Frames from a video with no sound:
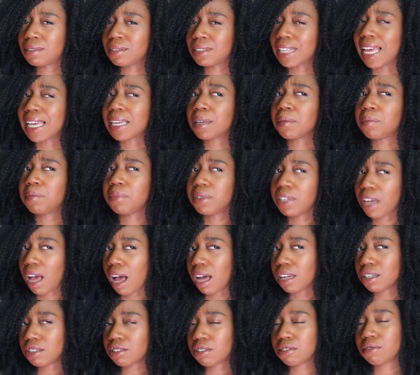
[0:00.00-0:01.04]
Like,
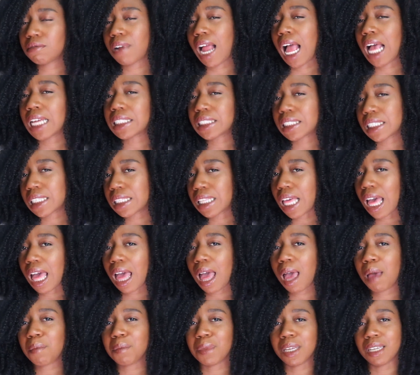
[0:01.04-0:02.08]
beyond harassing
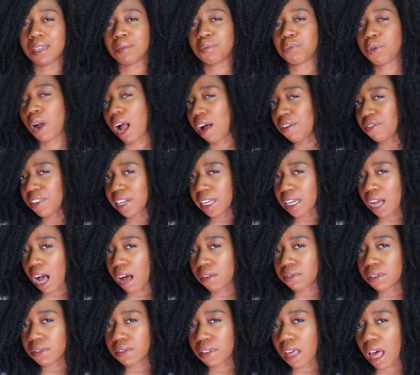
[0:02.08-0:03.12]
them and profiting
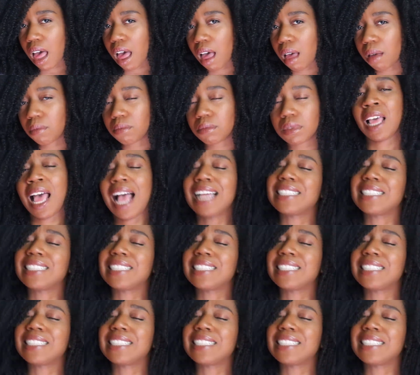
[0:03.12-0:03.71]
off of them?